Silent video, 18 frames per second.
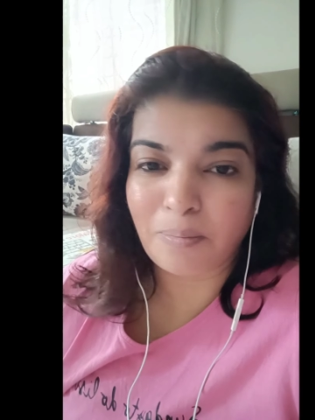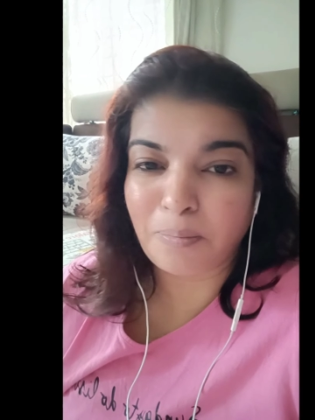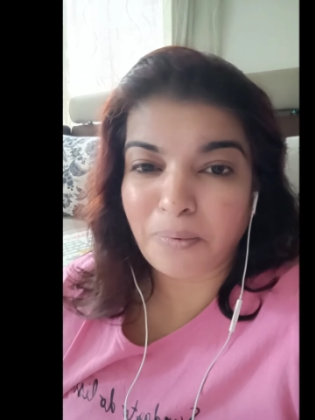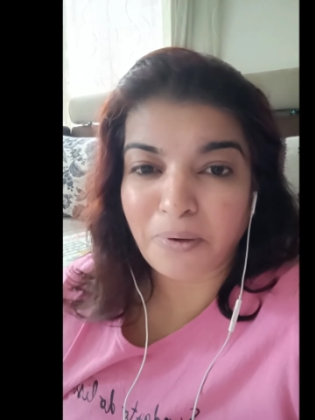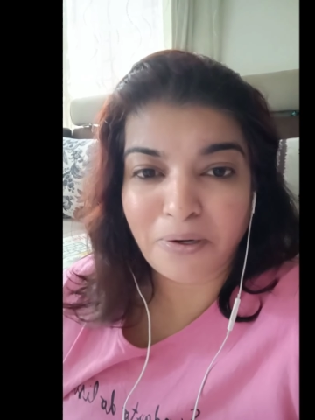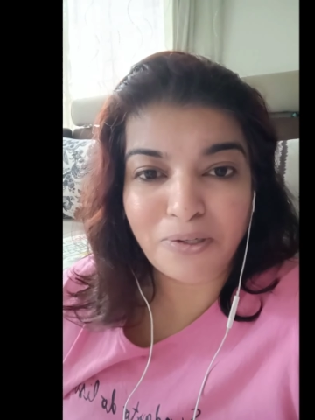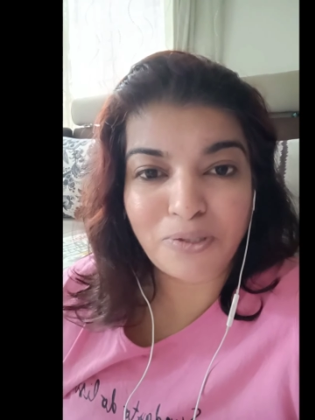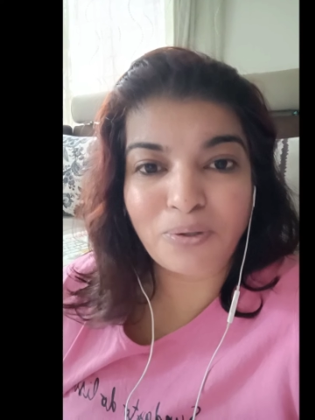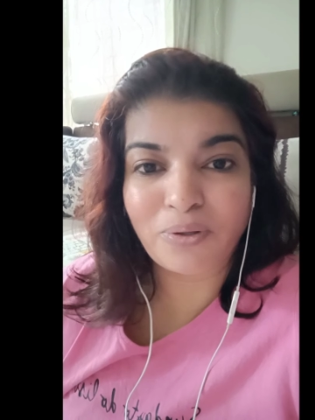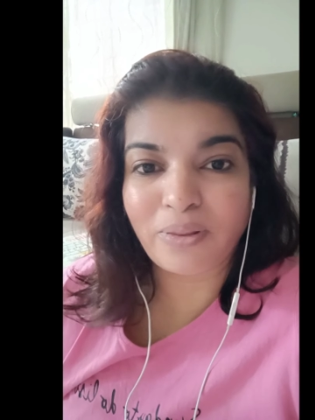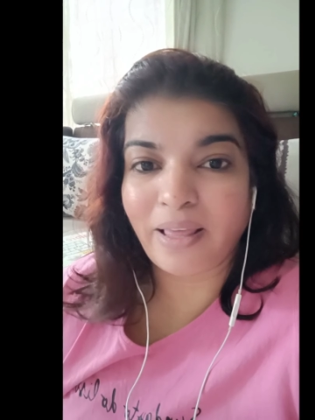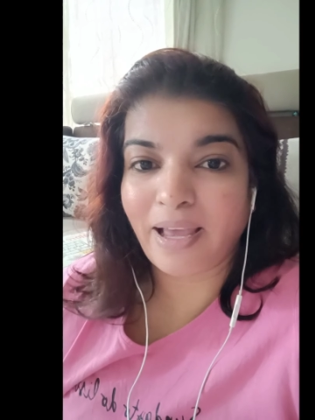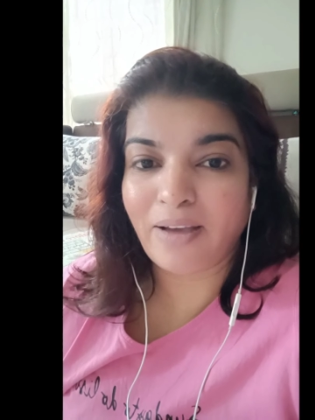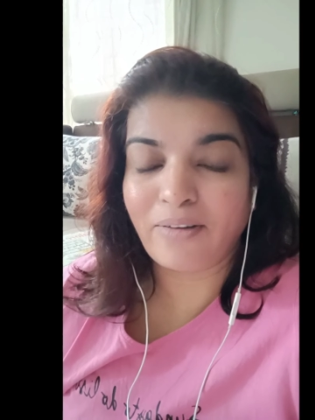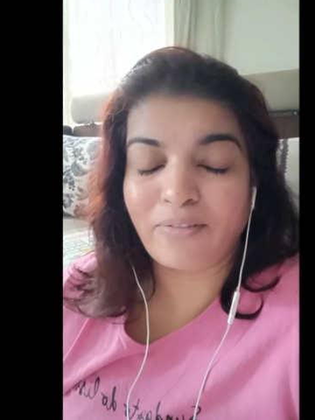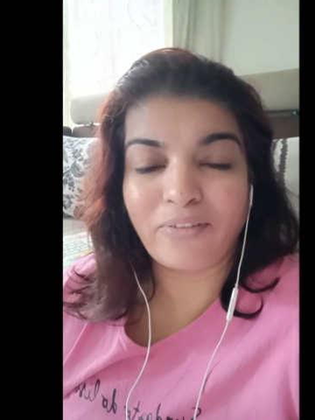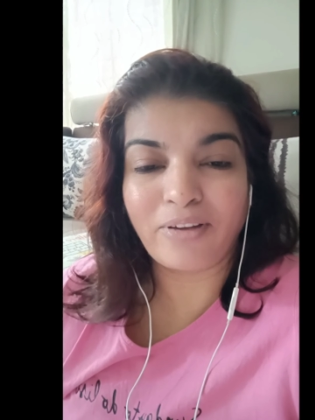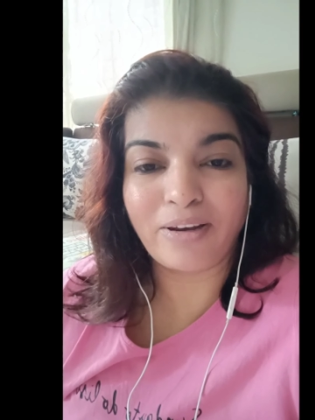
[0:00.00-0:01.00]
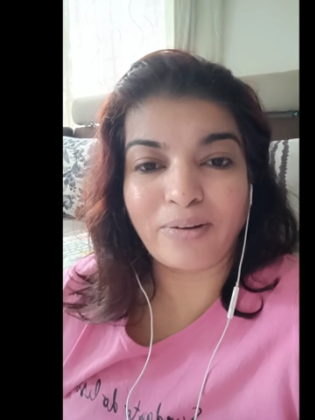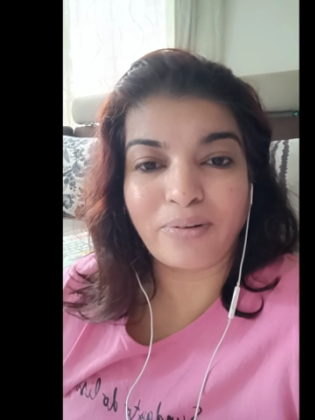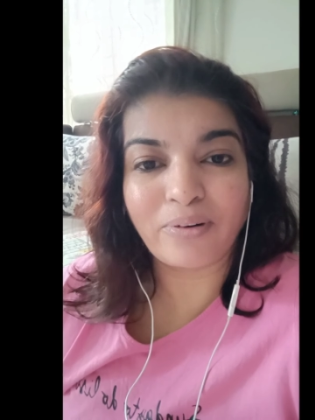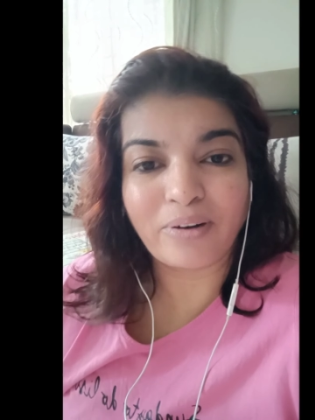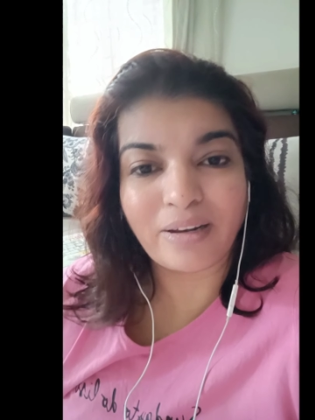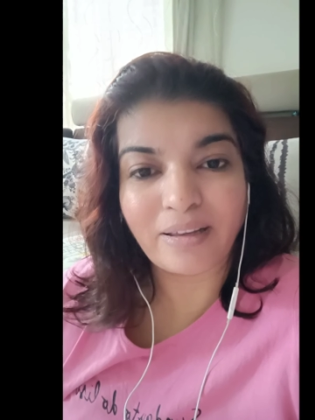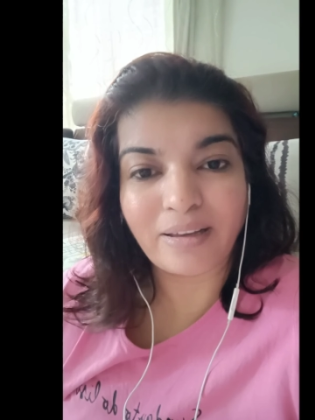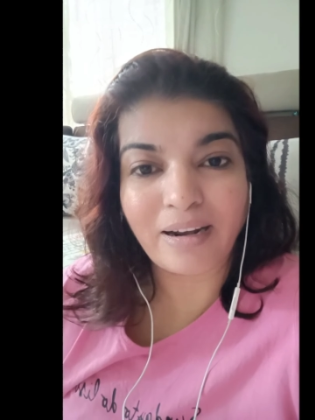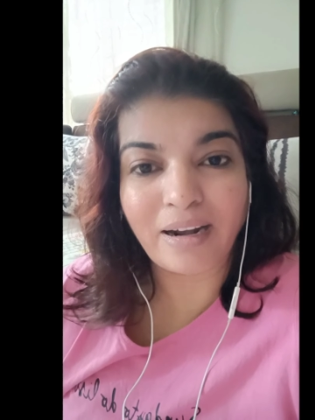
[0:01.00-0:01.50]
I'm pretty sure they have very
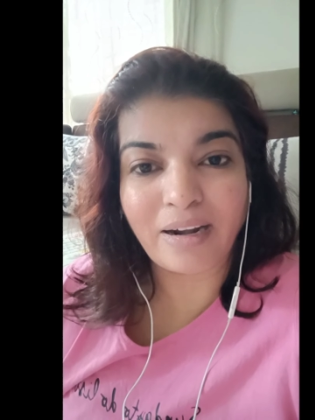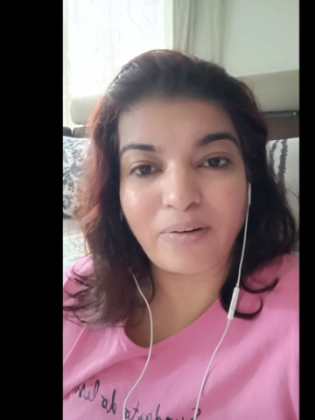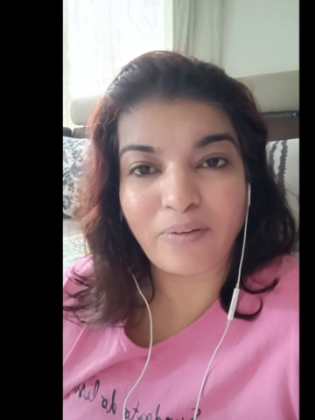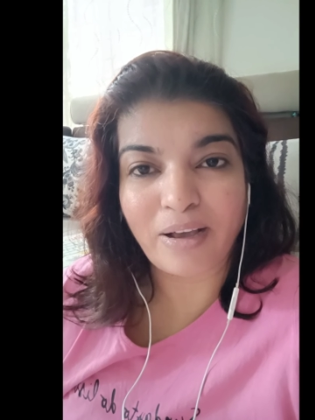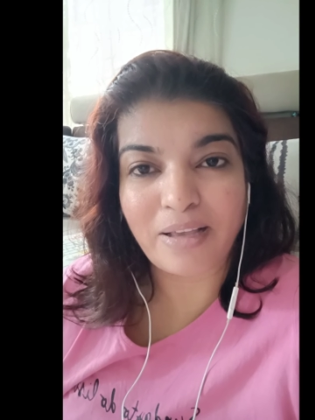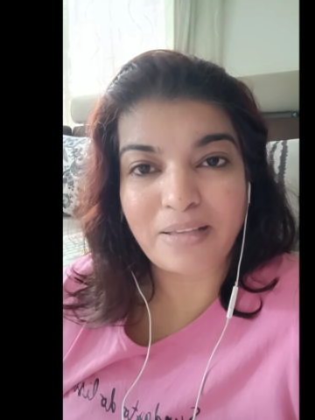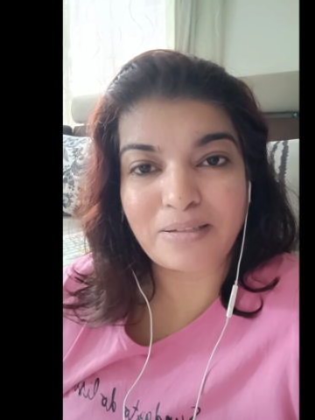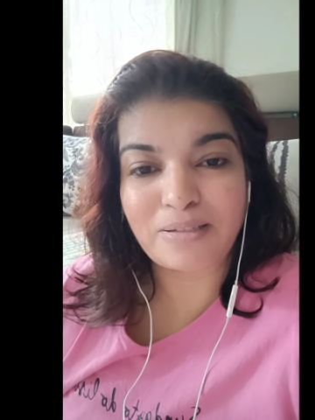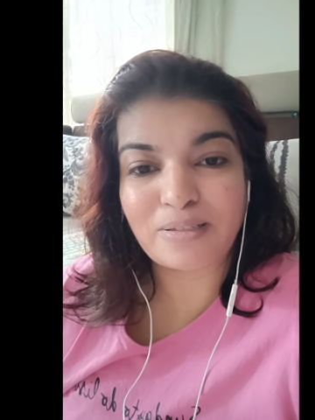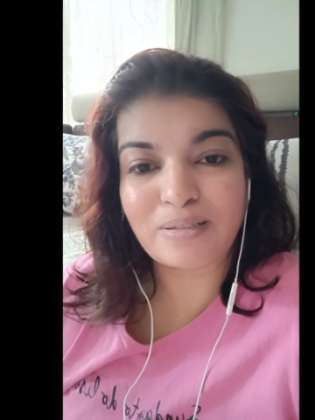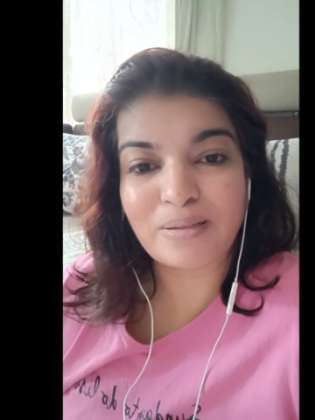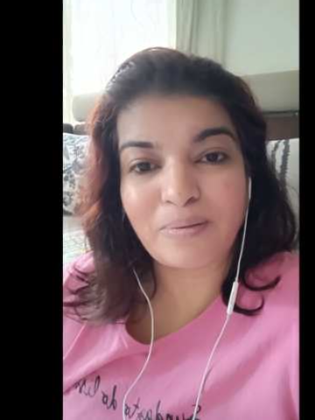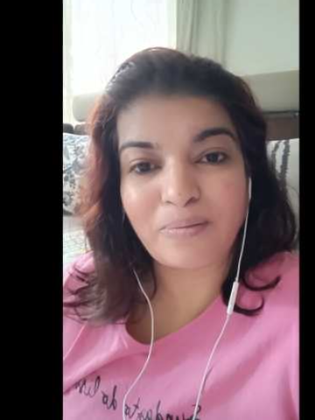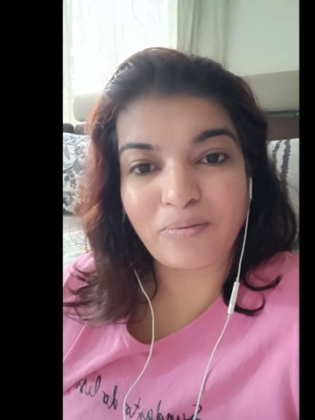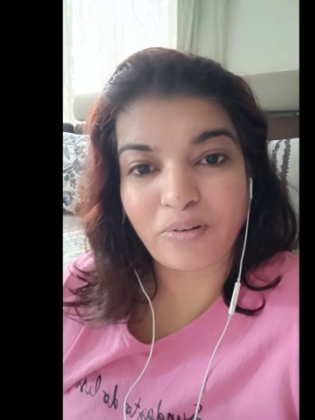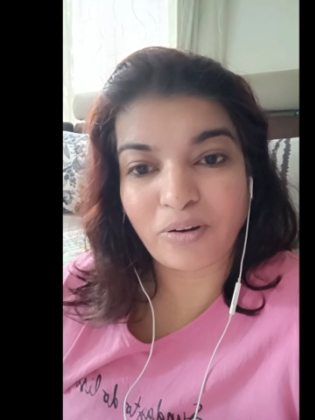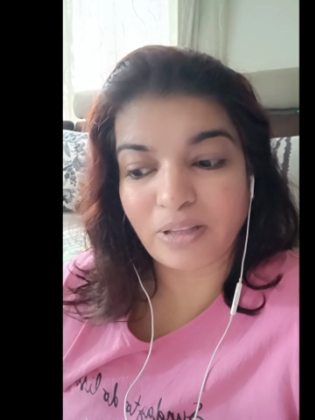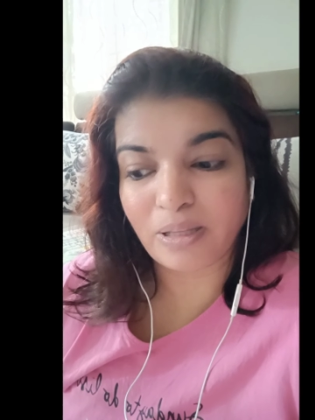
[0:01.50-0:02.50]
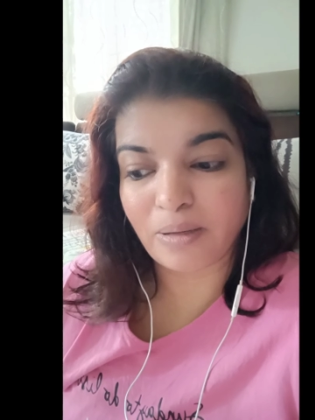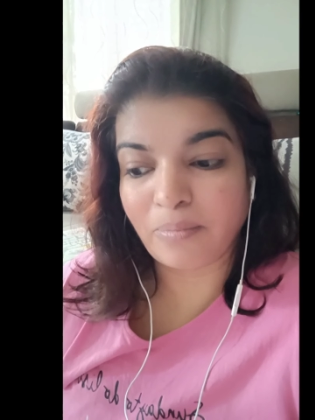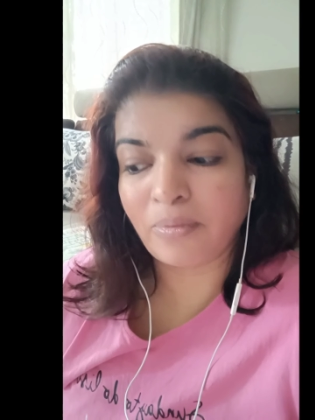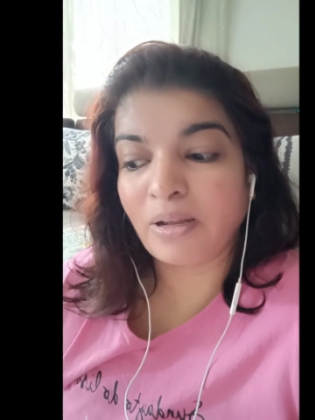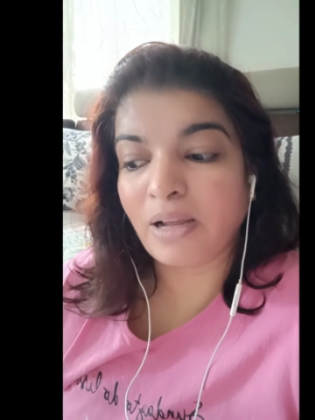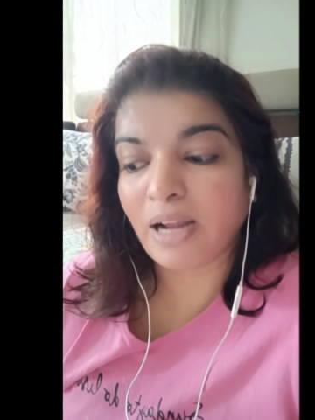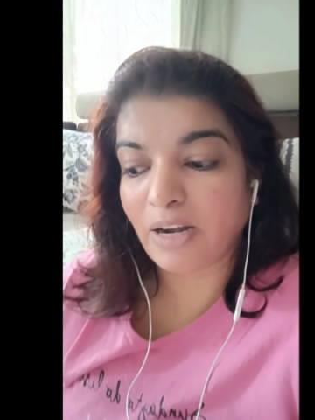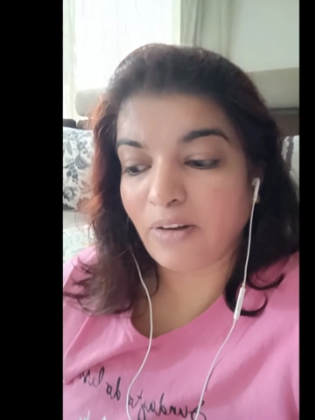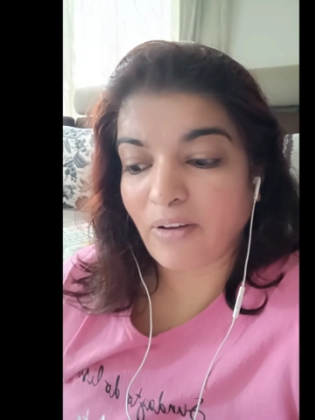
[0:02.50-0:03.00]
good legal advisors for them
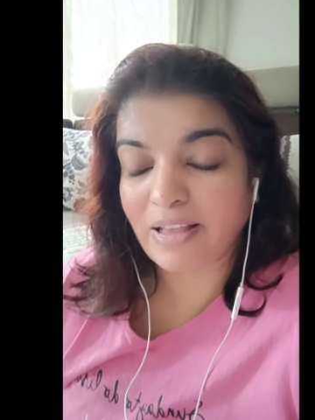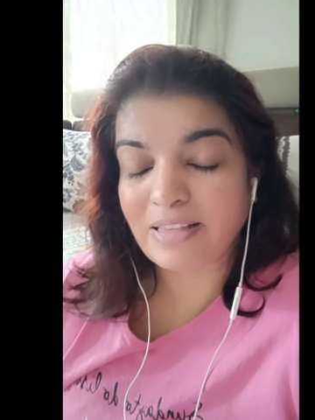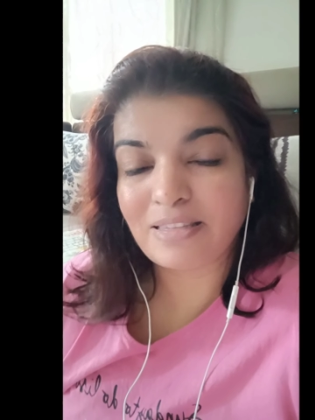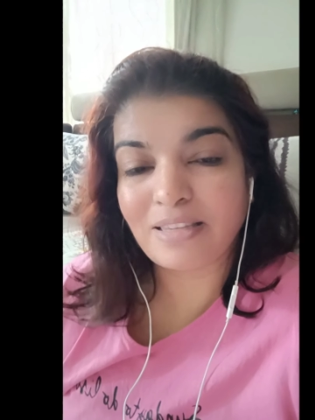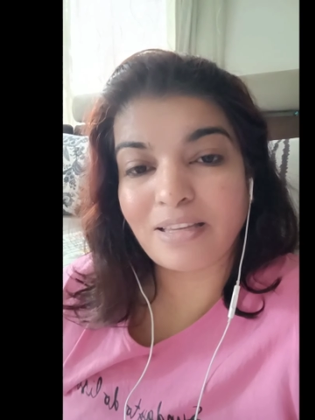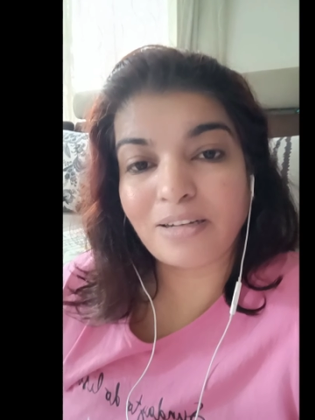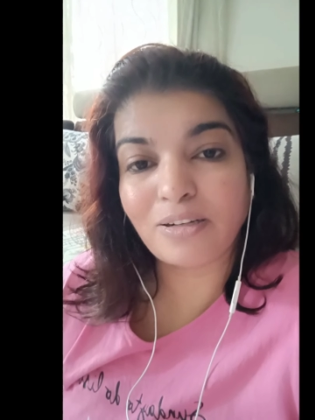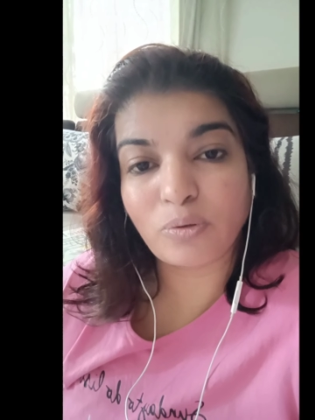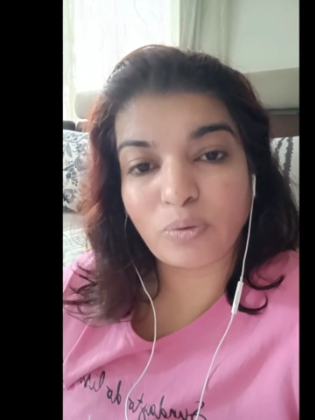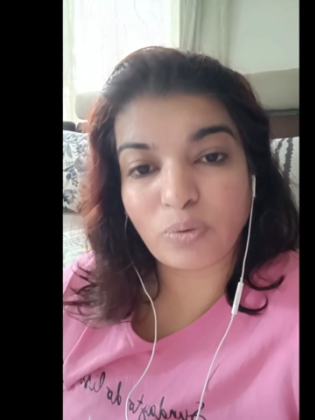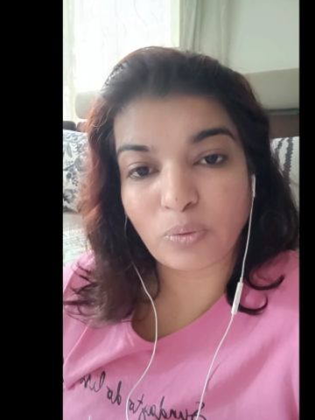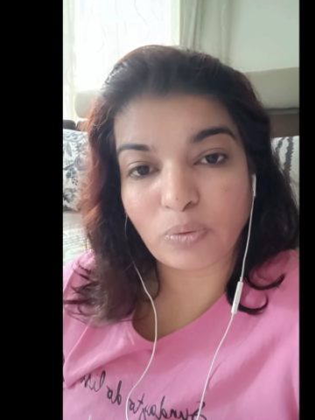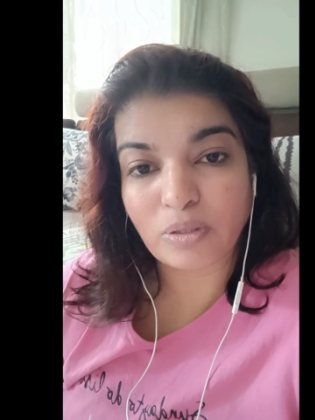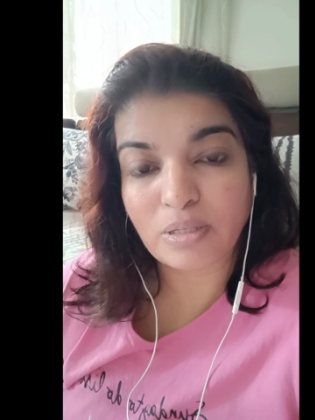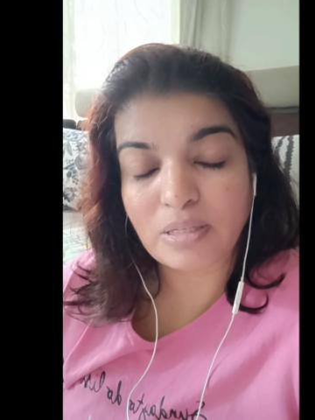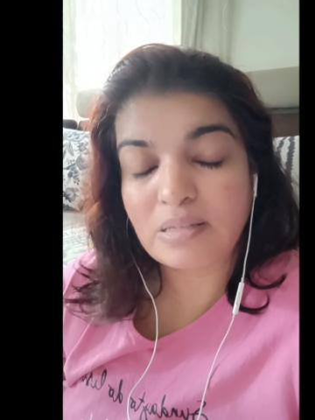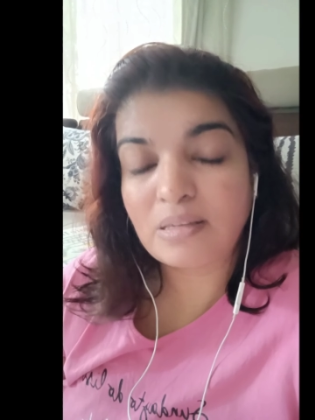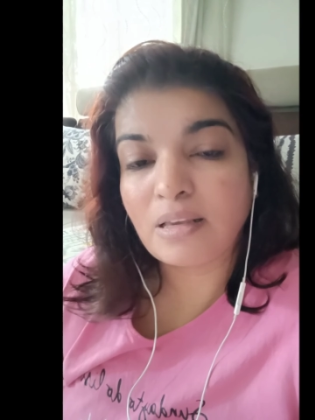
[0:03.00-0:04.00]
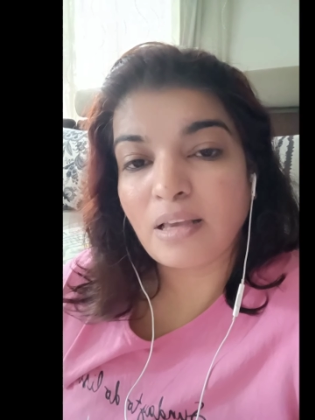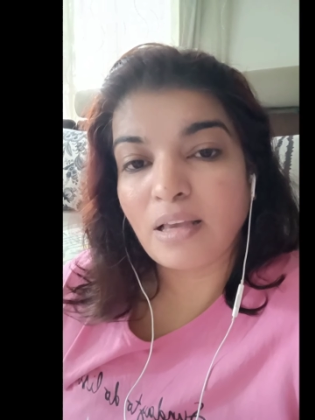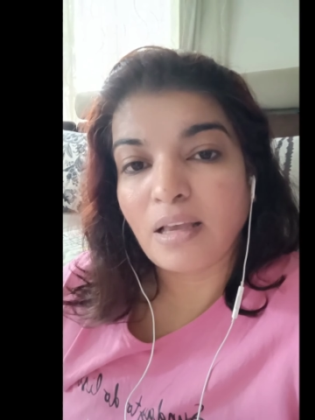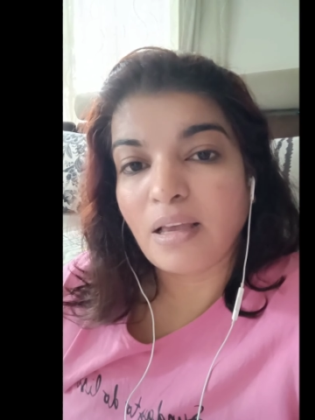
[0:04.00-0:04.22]
advising to do this.